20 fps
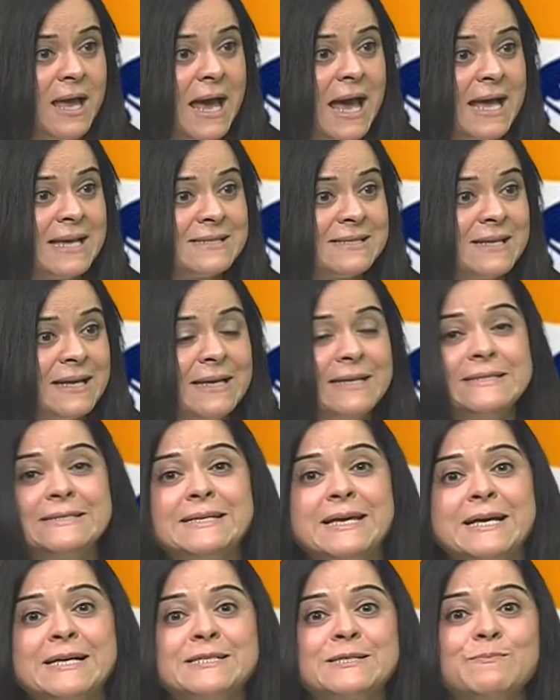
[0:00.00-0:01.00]
as the
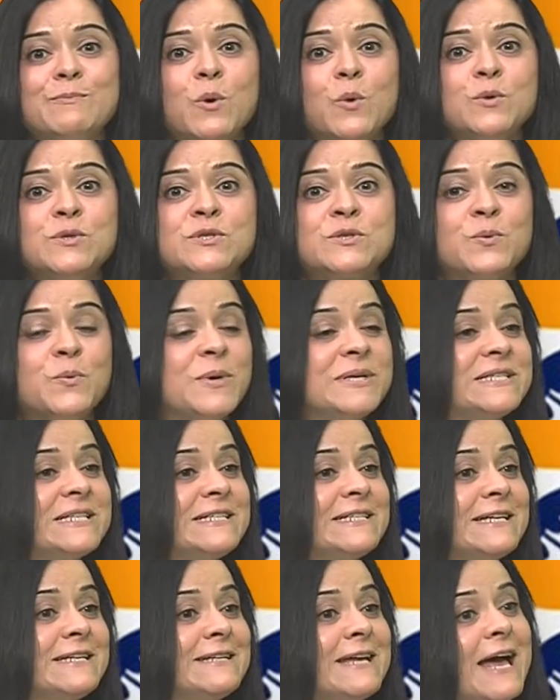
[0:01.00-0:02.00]
India's most
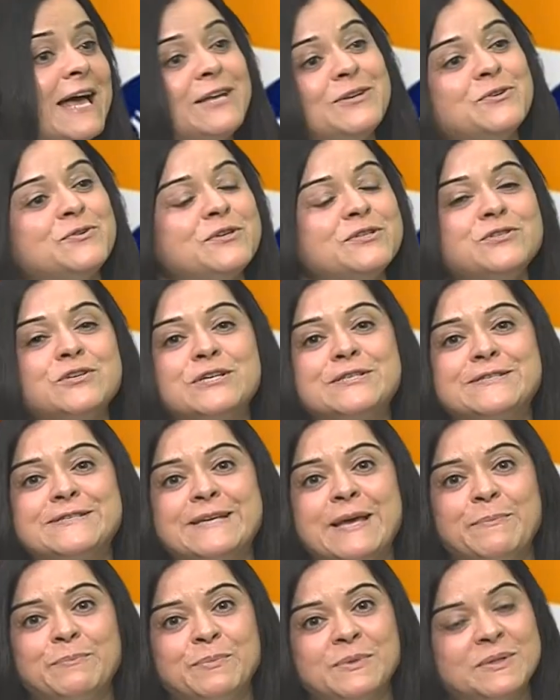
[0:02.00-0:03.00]
visited and richest
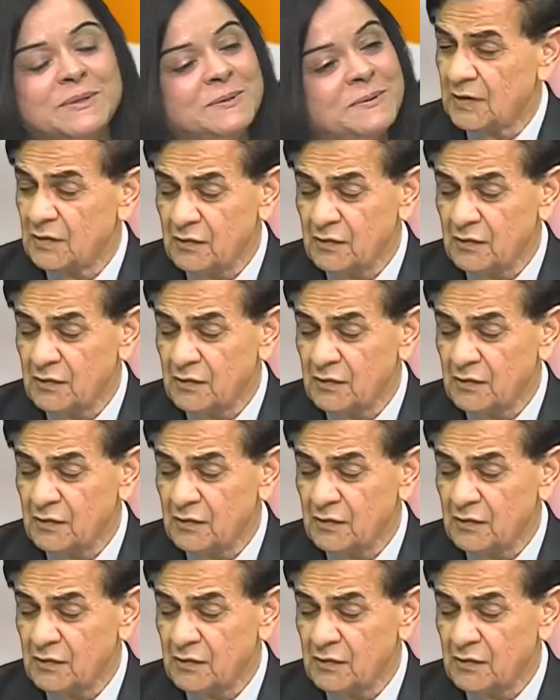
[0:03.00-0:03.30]
temple?